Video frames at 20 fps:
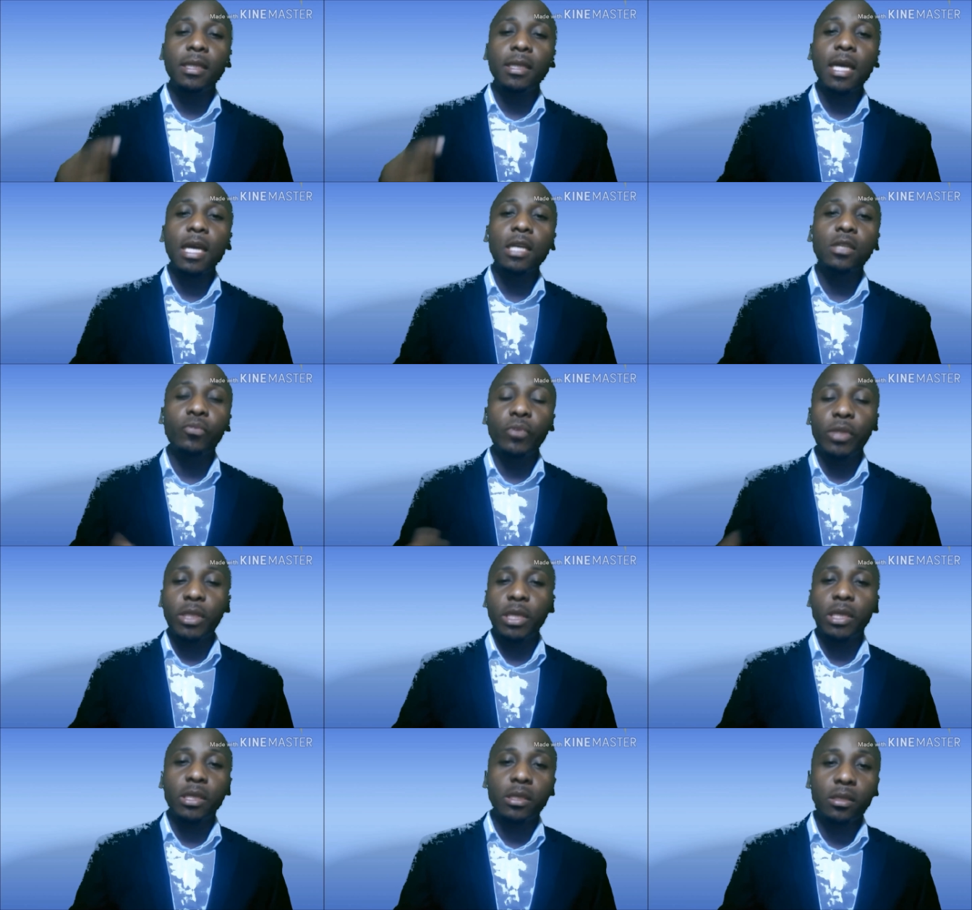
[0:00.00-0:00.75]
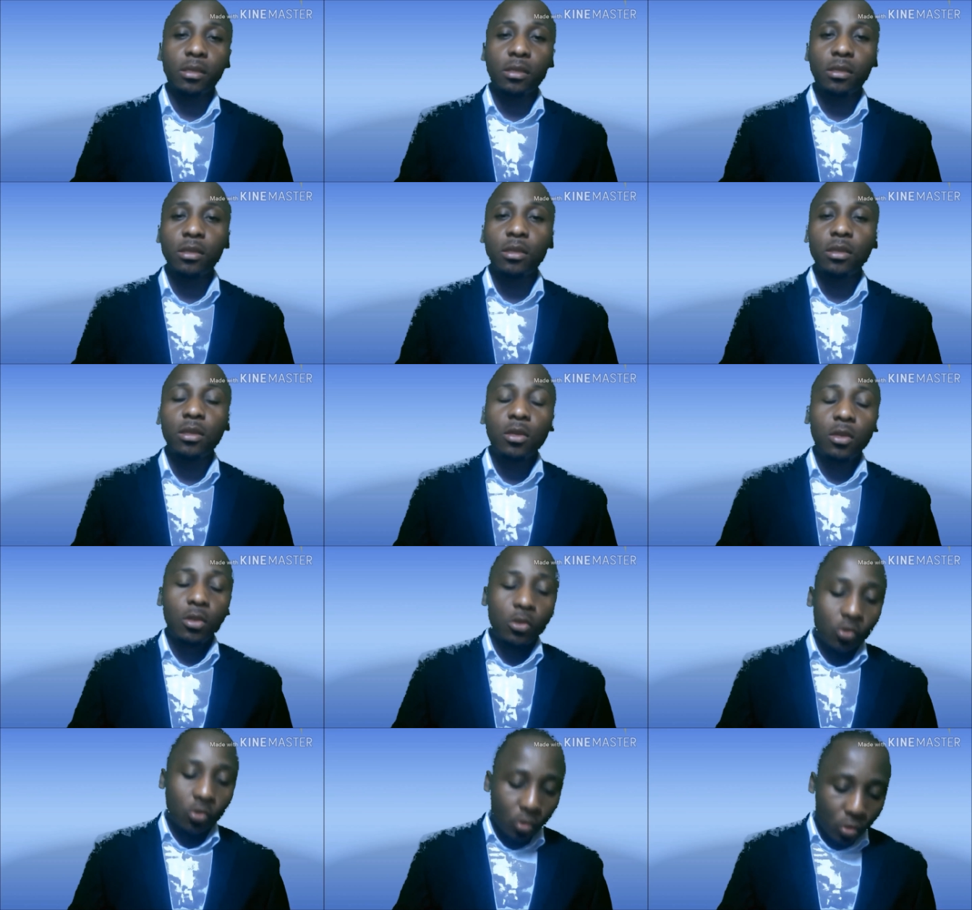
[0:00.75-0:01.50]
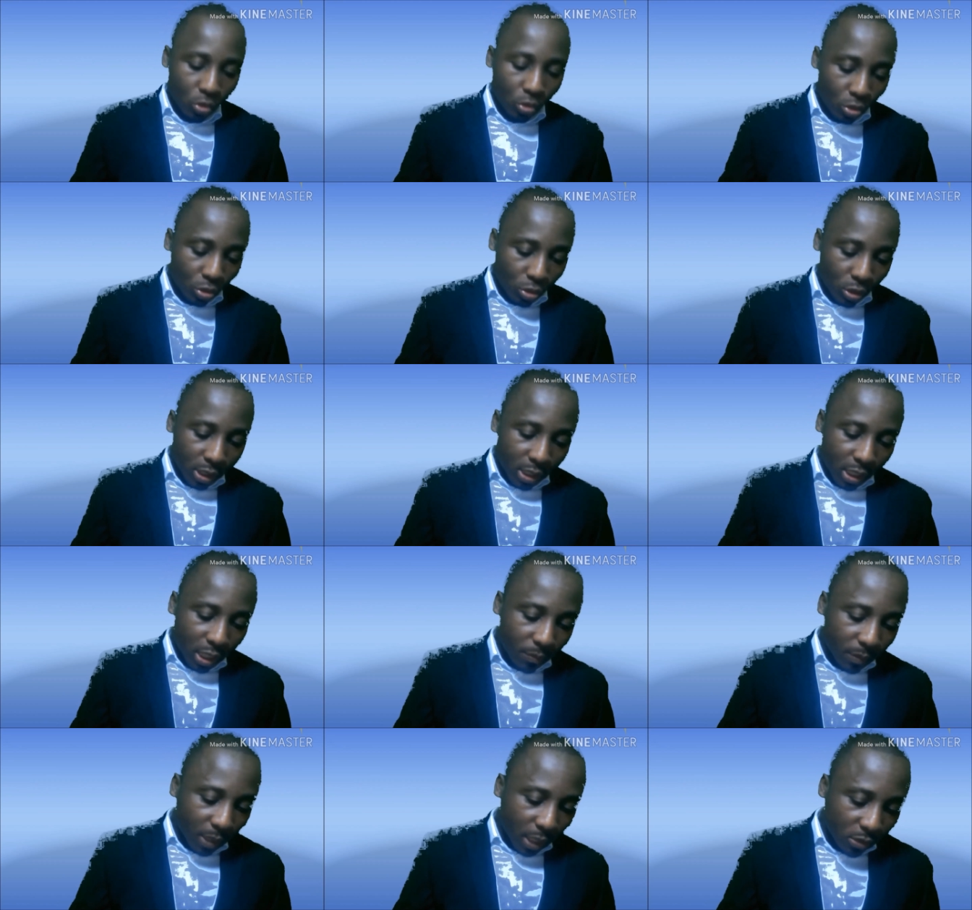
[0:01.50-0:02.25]
tax returns. So your
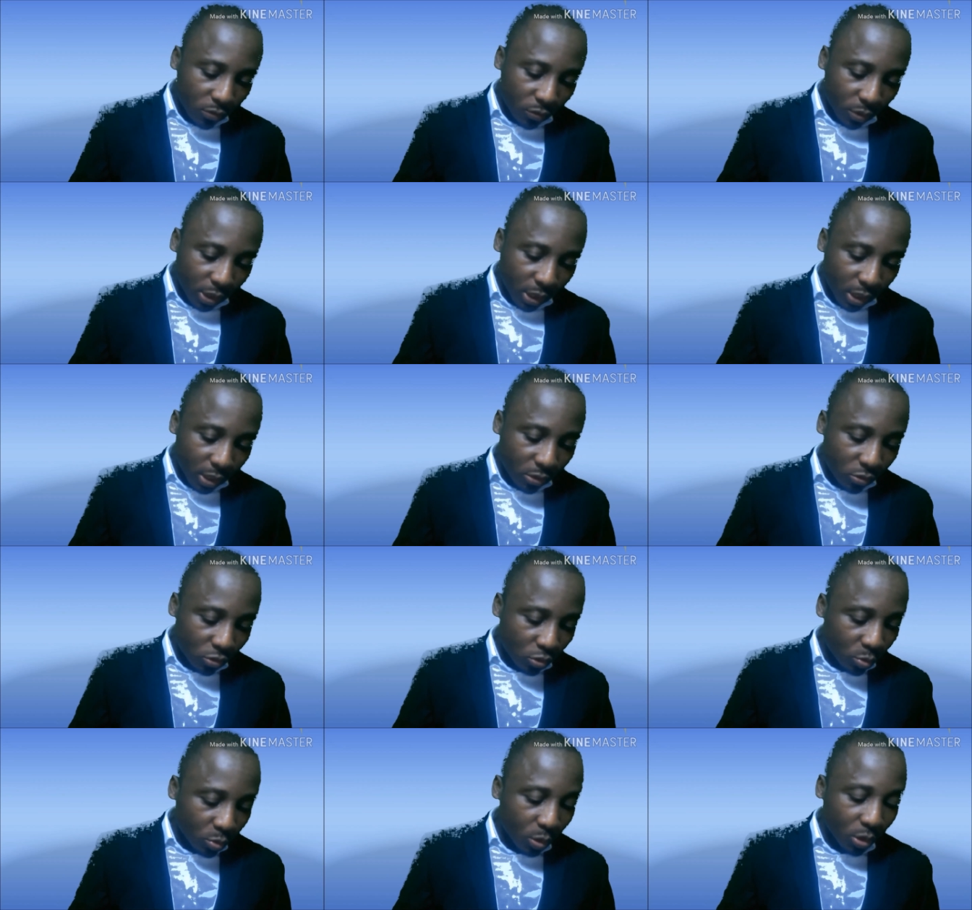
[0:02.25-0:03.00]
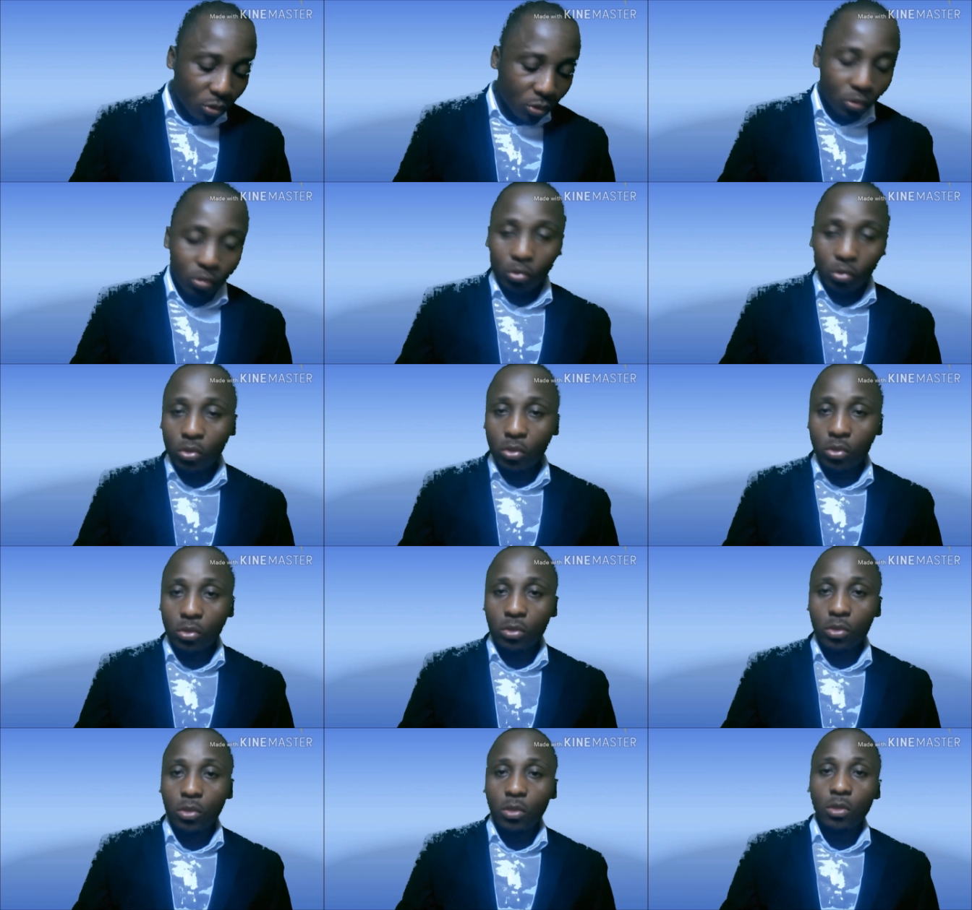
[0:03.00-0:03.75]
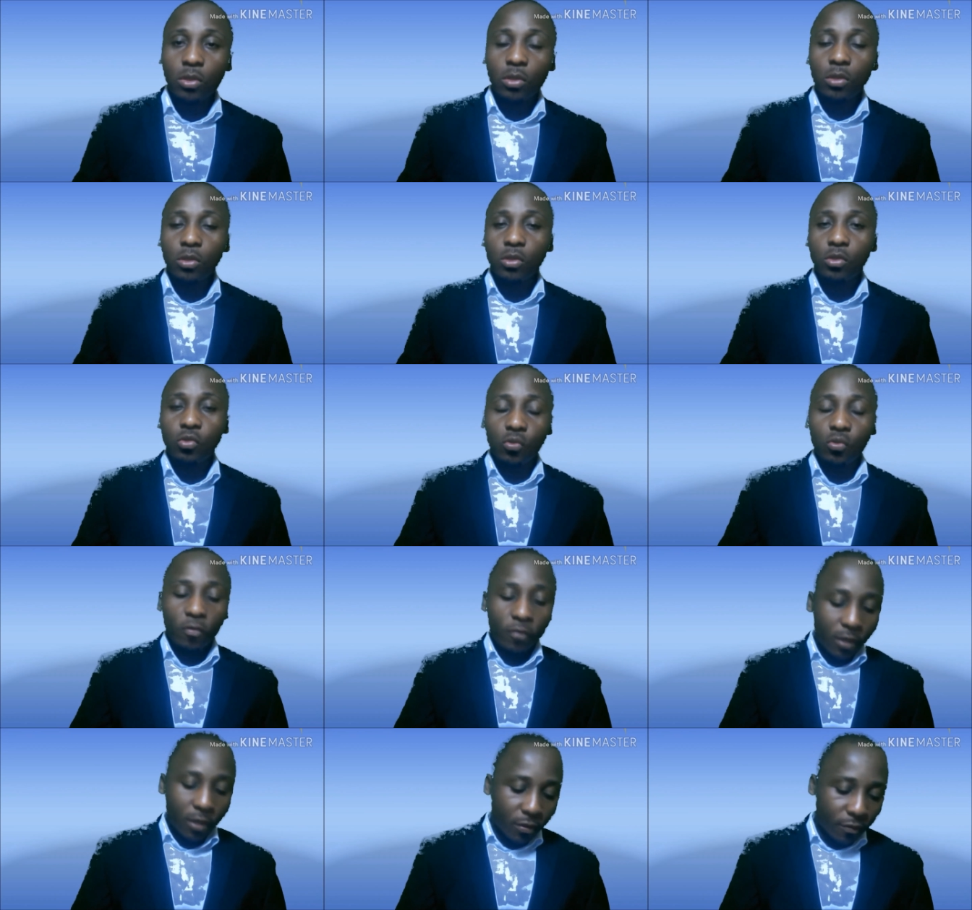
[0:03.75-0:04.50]
income tax returns could be used
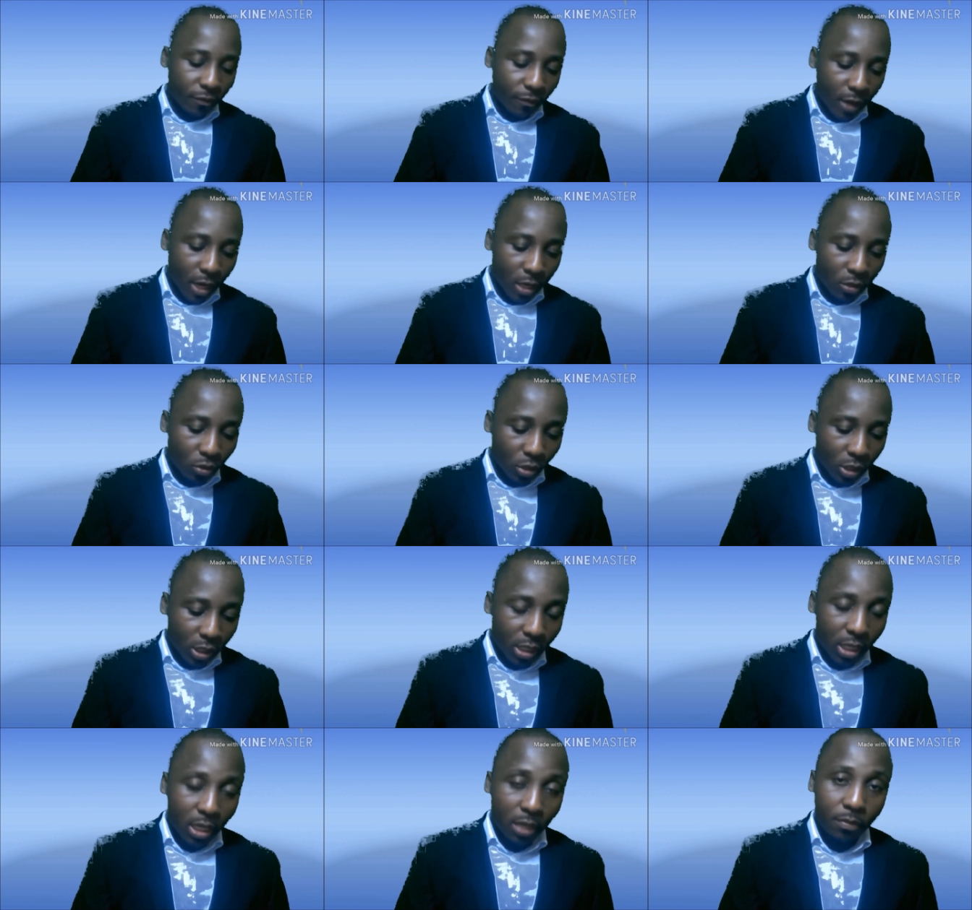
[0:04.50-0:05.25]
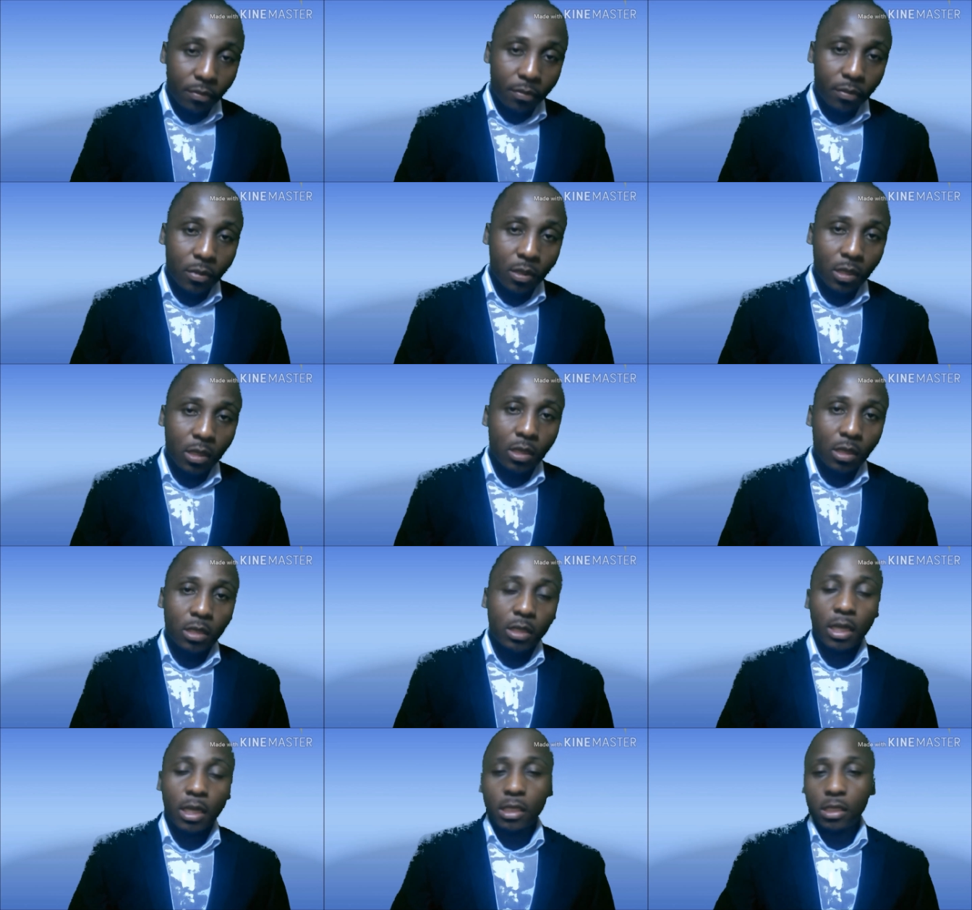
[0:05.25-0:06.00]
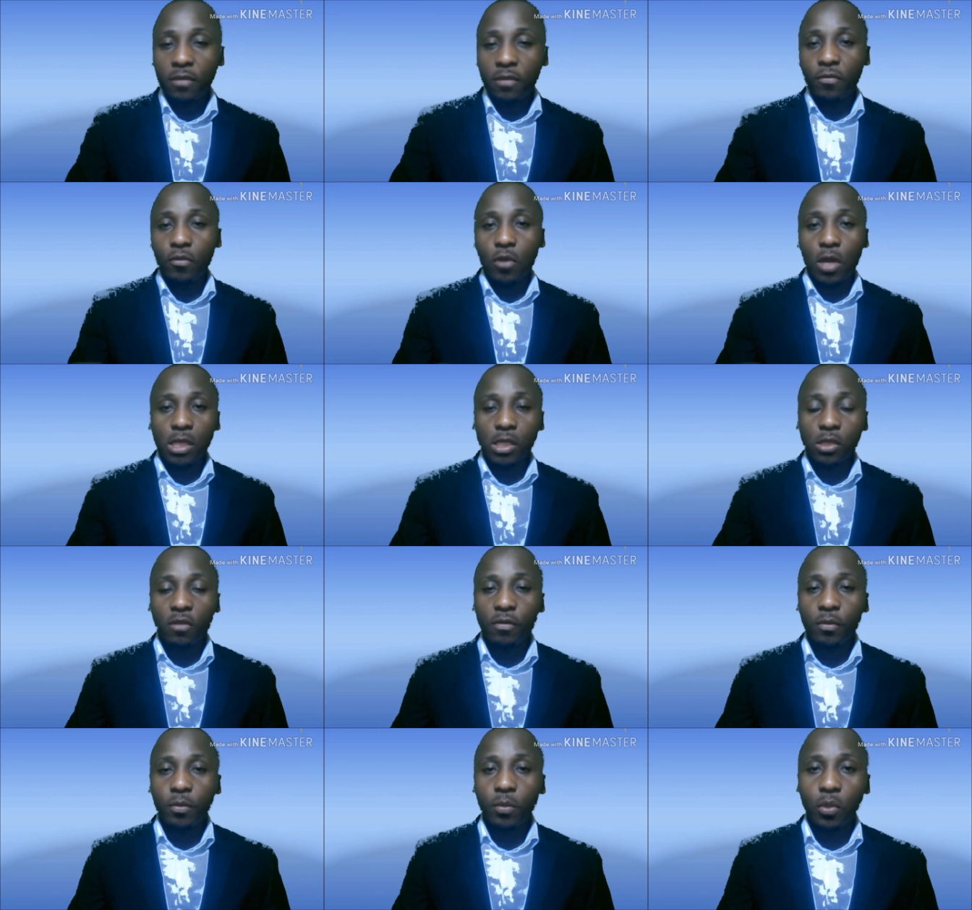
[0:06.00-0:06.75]
to verify your income. That's if you are
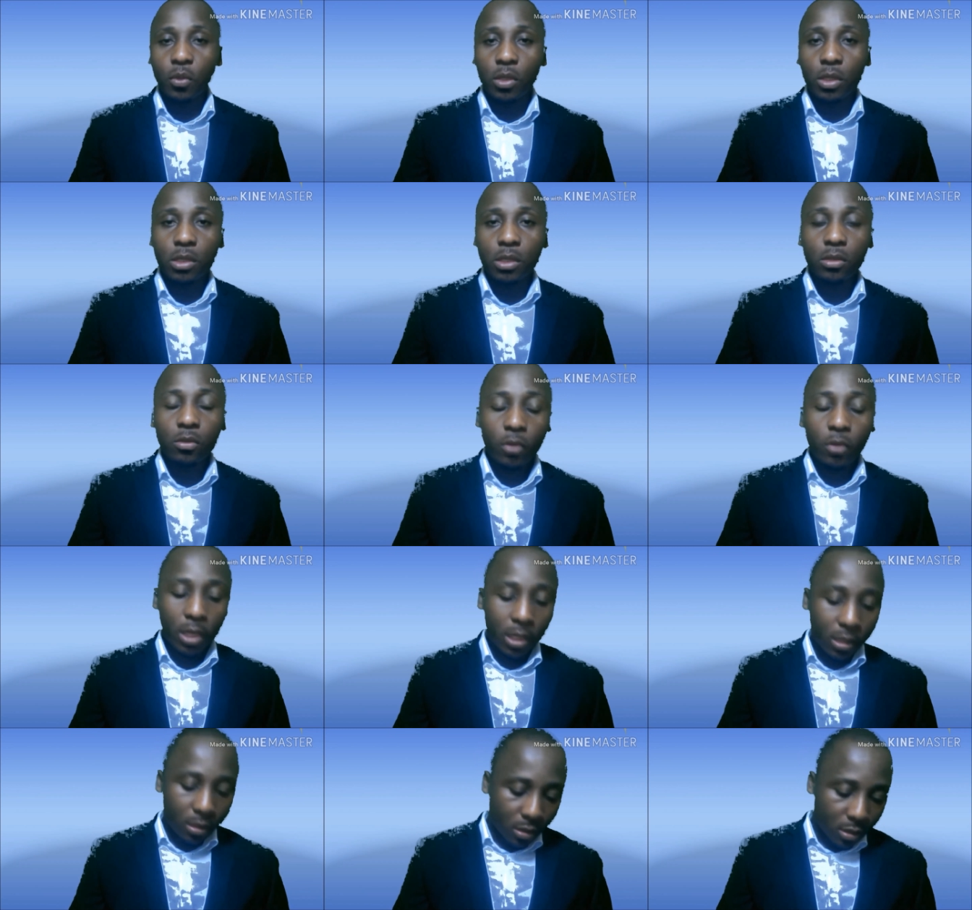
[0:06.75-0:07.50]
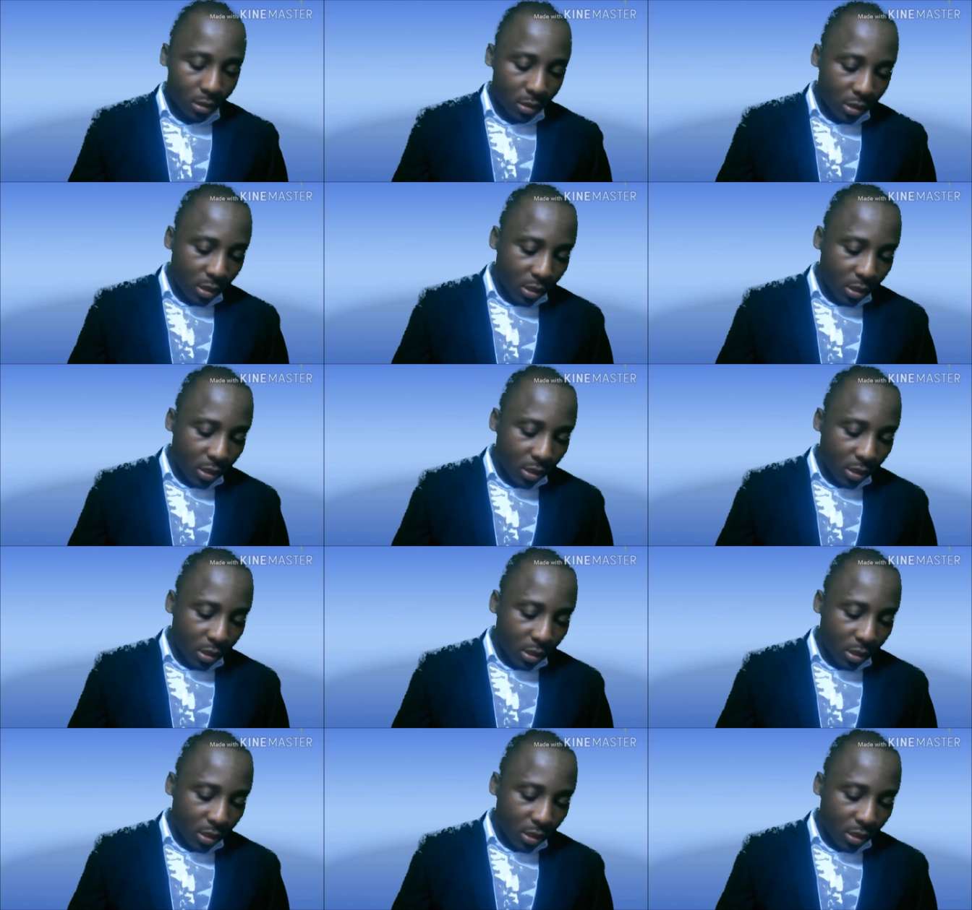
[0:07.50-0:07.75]
self-employed, right?